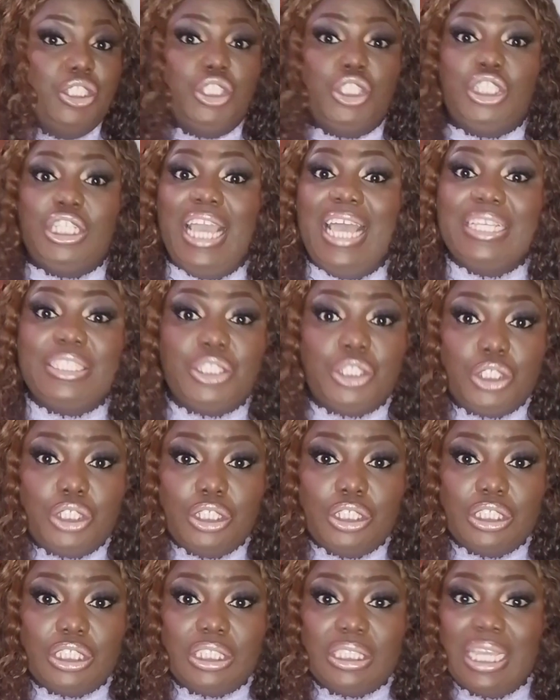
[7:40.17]

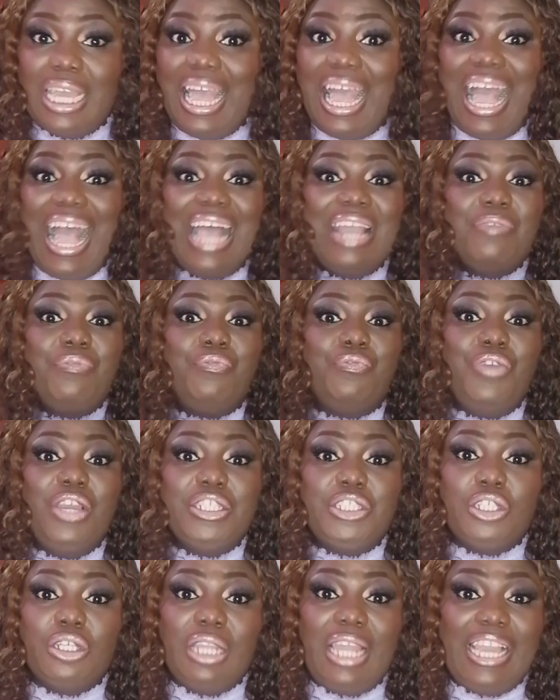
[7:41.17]
gestures, and
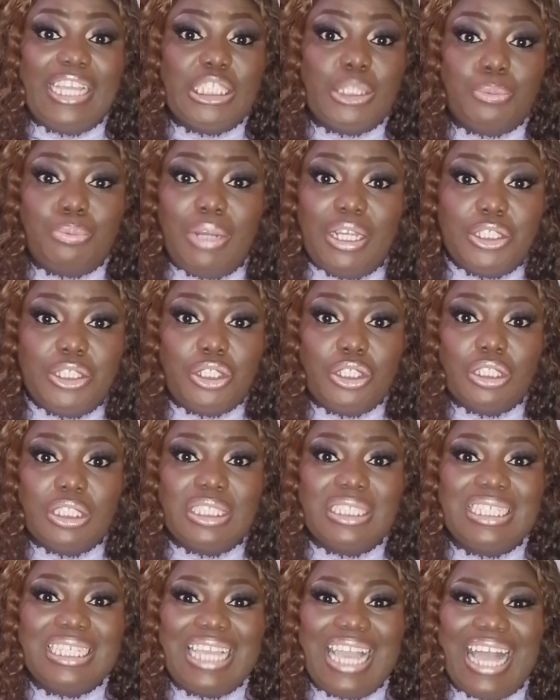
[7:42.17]
facial
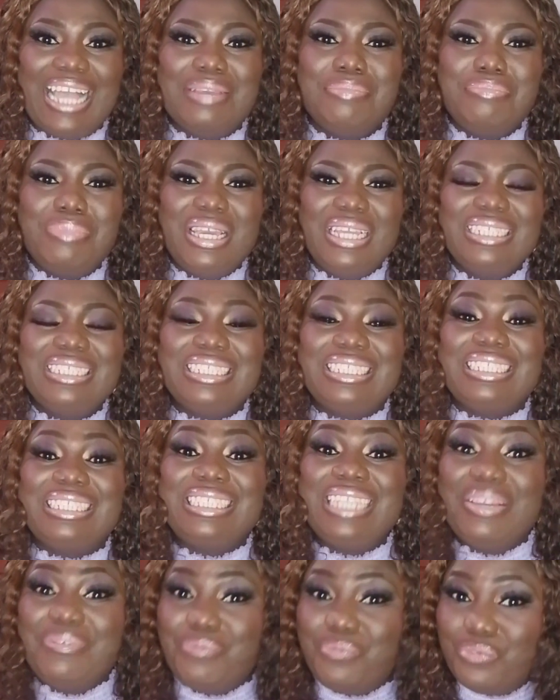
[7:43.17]
expressions can mean
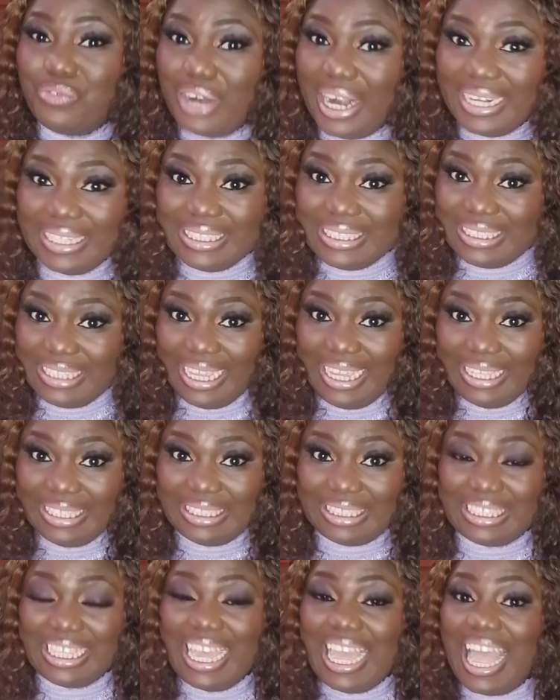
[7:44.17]
different
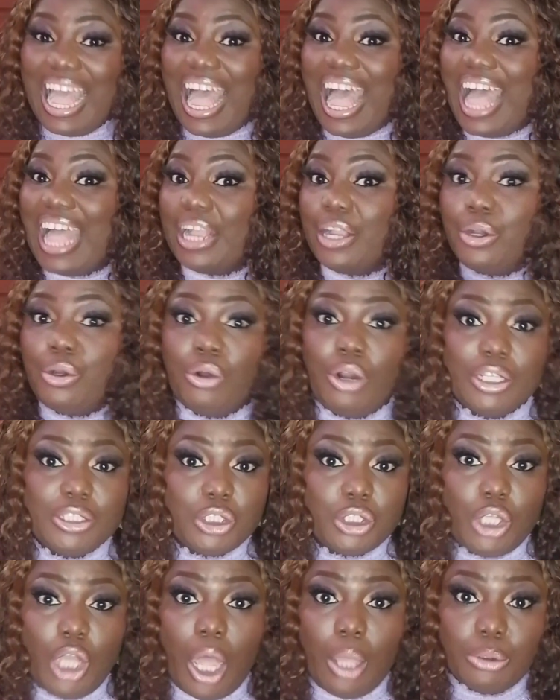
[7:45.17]
things
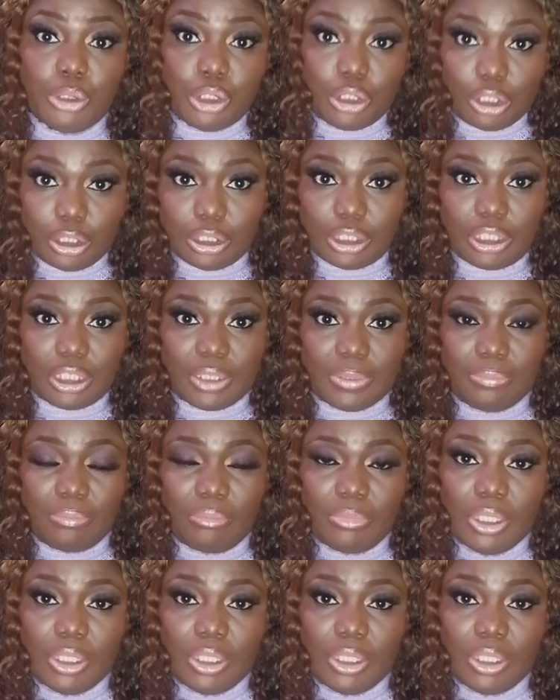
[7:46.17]
across cultures.